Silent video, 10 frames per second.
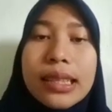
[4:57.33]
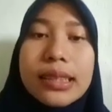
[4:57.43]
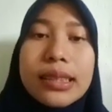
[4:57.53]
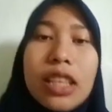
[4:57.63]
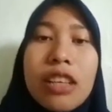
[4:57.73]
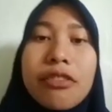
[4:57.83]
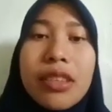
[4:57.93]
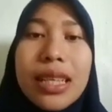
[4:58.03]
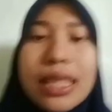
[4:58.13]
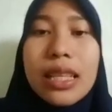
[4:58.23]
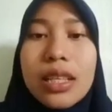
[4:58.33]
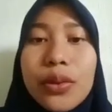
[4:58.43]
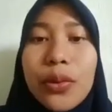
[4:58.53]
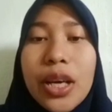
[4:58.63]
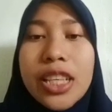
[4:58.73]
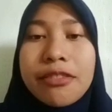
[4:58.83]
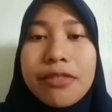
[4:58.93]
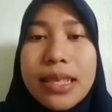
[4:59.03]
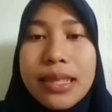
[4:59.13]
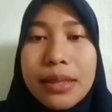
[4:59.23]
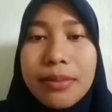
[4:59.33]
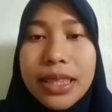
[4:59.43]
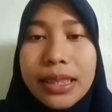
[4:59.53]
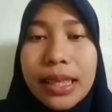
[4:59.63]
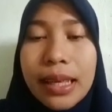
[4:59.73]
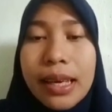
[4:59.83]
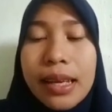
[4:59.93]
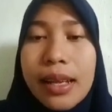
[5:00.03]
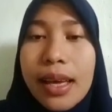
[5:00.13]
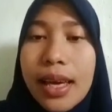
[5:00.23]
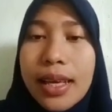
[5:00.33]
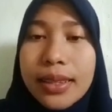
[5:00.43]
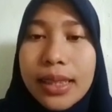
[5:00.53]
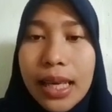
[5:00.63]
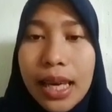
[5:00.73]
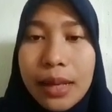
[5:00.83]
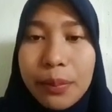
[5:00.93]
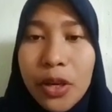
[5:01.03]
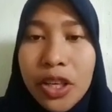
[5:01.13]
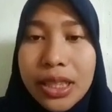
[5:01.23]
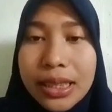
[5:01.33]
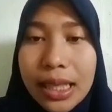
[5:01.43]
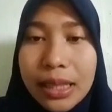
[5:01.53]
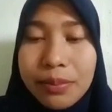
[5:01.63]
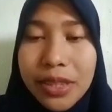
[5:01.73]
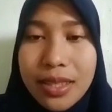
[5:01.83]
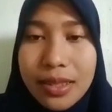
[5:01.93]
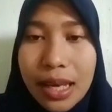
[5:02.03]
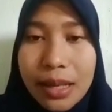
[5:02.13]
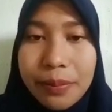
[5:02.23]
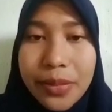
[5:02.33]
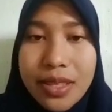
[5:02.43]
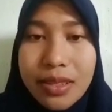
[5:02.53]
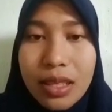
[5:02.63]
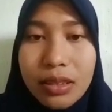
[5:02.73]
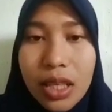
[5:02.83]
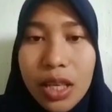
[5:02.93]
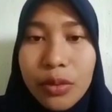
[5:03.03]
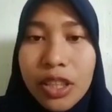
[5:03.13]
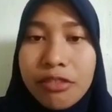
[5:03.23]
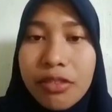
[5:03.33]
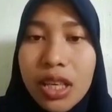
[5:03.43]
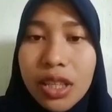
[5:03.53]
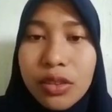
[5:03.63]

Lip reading: The overall language visibility get 88.9% with very